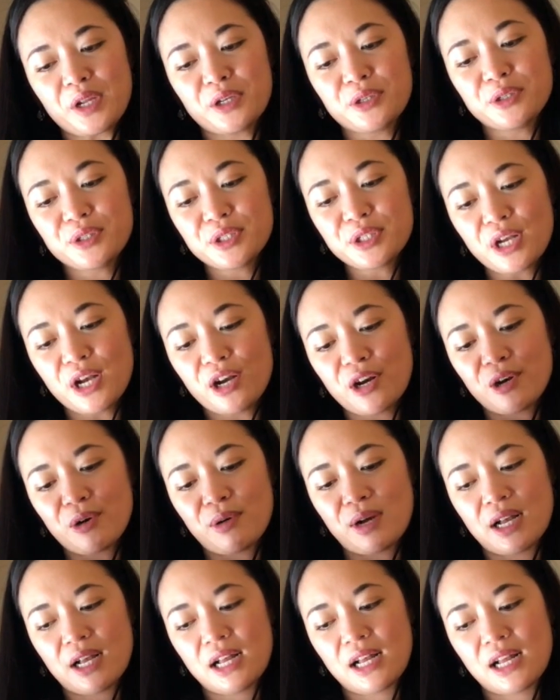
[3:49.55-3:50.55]

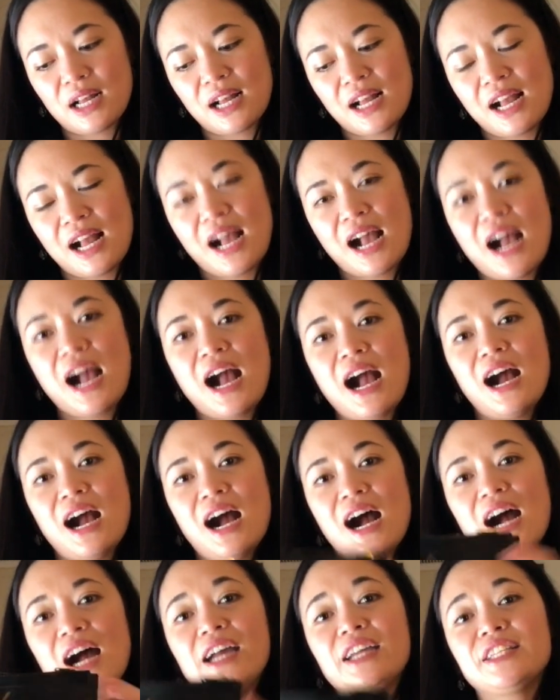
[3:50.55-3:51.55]
So
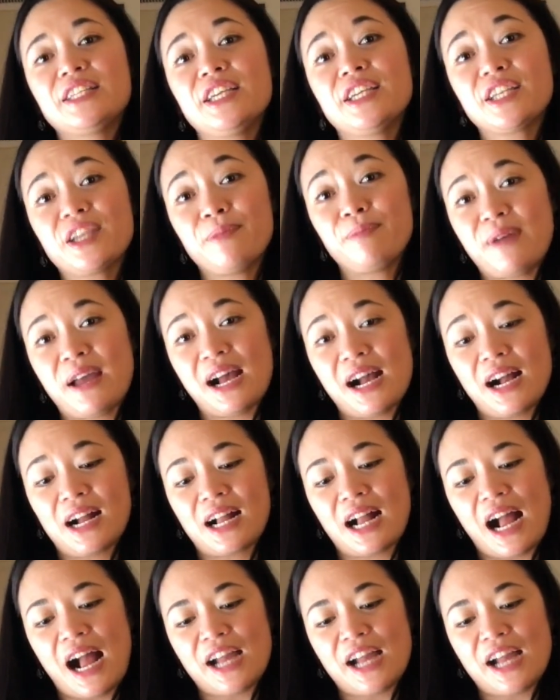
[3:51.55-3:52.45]
I take it back.